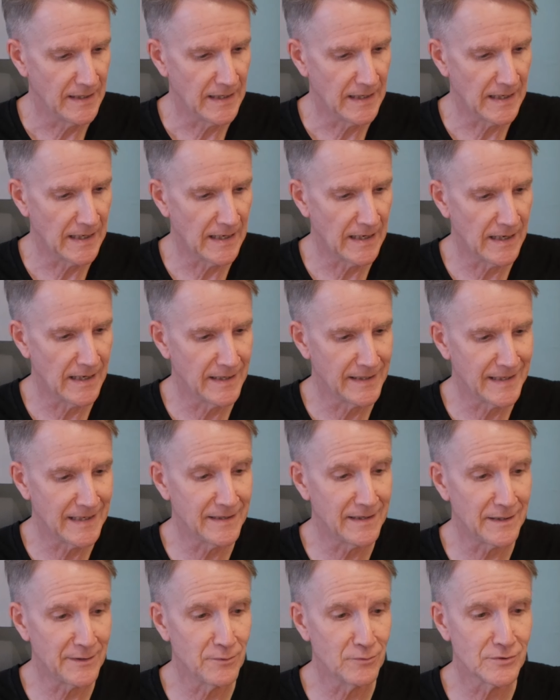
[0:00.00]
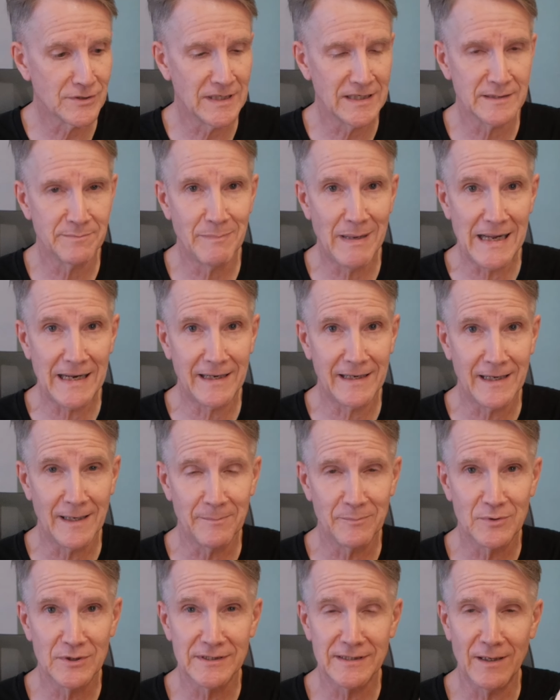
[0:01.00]
And then I use as
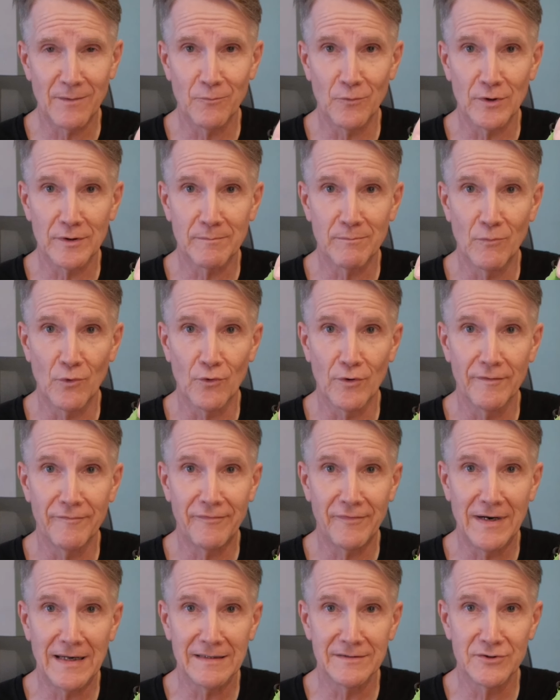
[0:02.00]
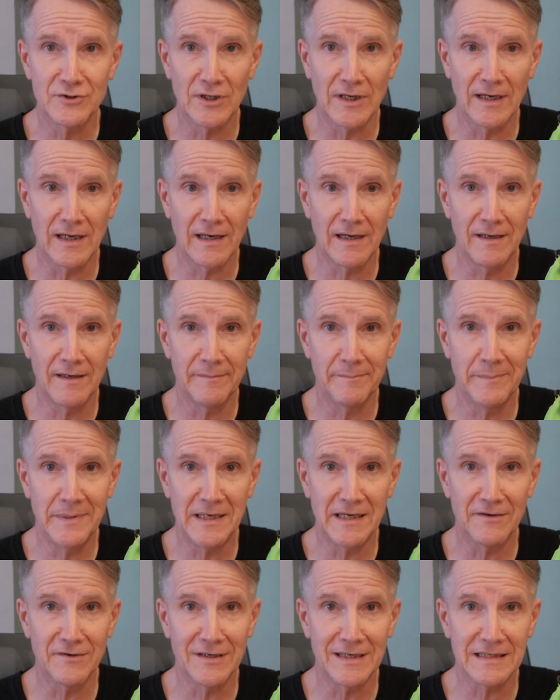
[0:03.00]
backup the somewhat more fragile
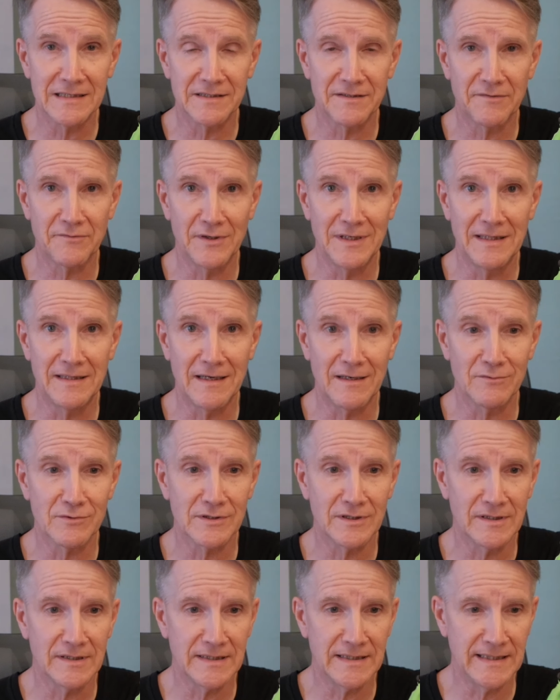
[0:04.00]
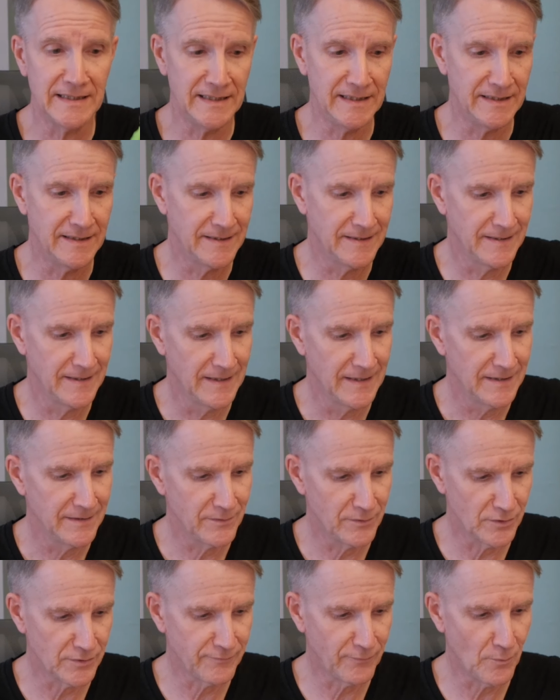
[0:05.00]
BRS 3000T,
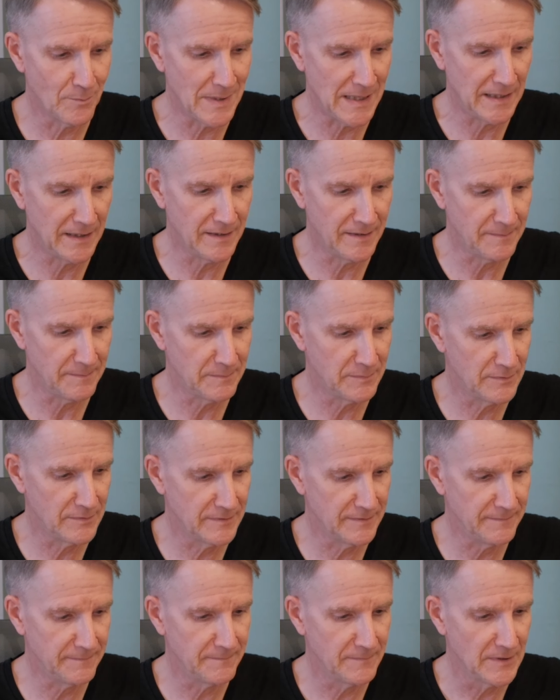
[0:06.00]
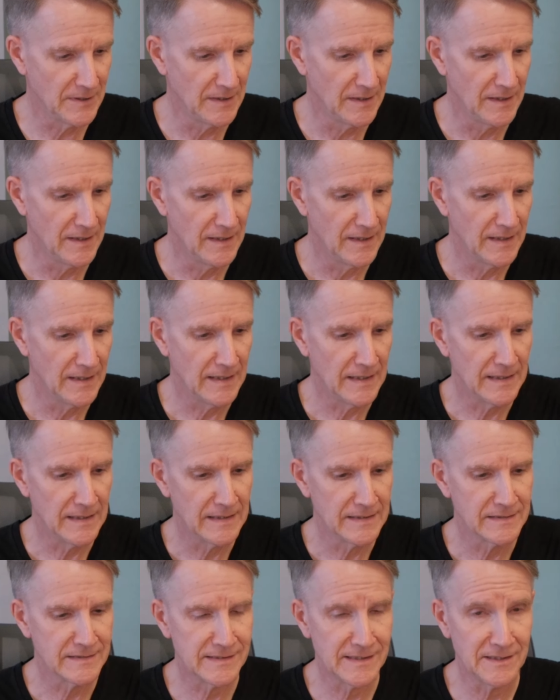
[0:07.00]
just for backup.
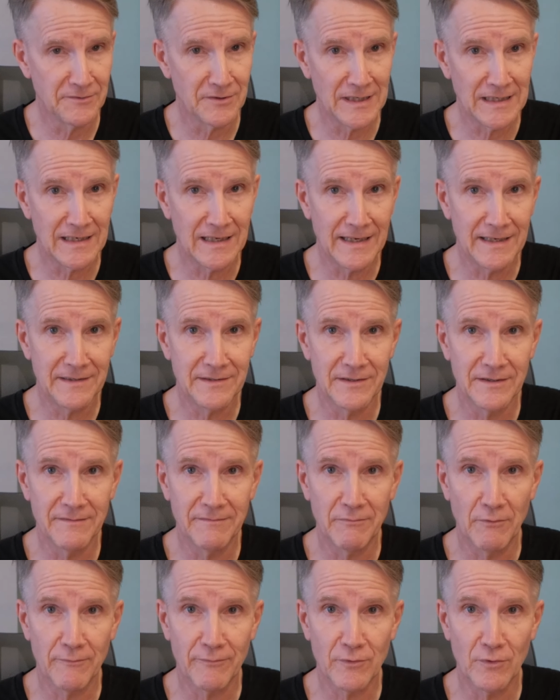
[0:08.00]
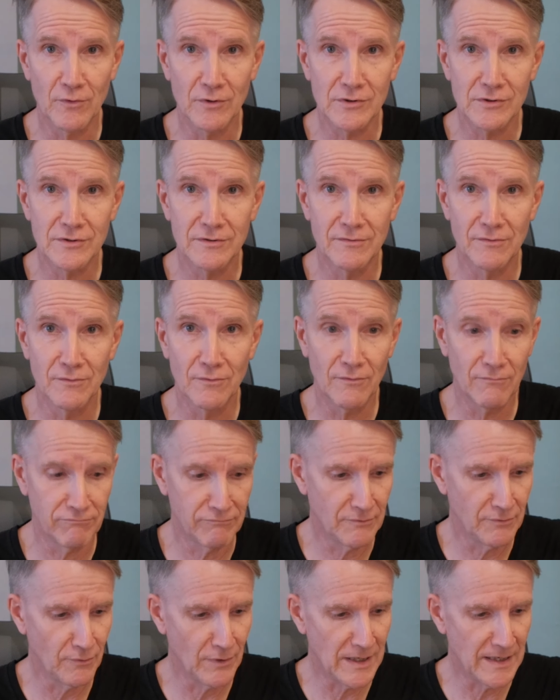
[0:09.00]
Cigarette lighter, of course, to
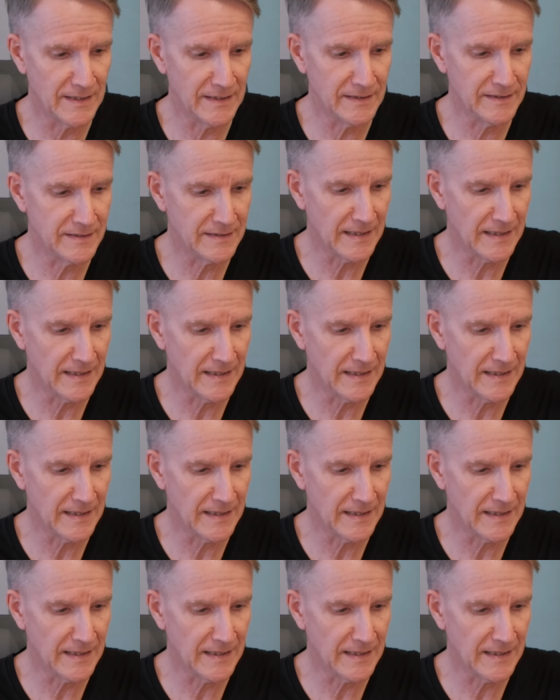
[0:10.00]
light,